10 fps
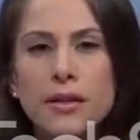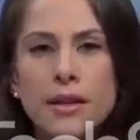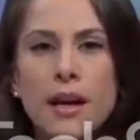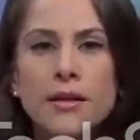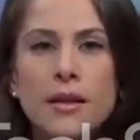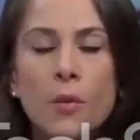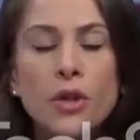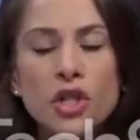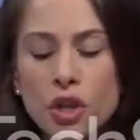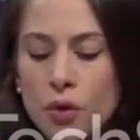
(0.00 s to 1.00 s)
says that
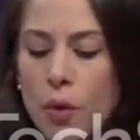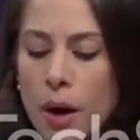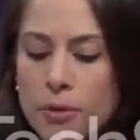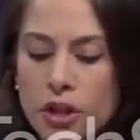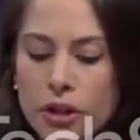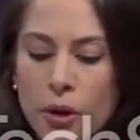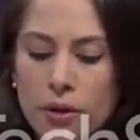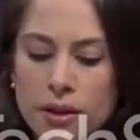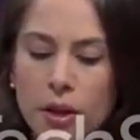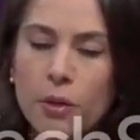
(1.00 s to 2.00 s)
when she grew up, she
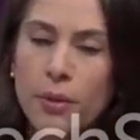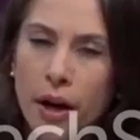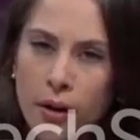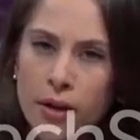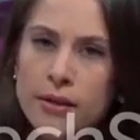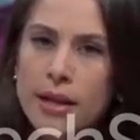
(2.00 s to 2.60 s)
noticed that her parents